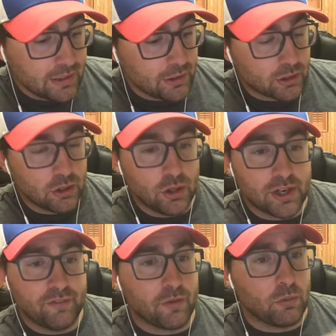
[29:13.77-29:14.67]
You're
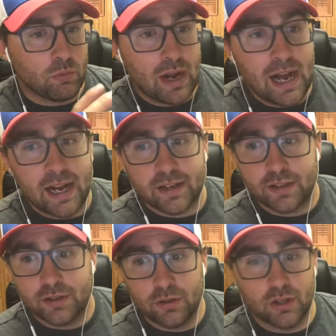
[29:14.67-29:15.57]
looking for rock.
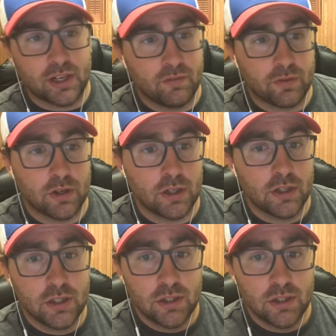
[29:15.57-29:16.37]
You're looking for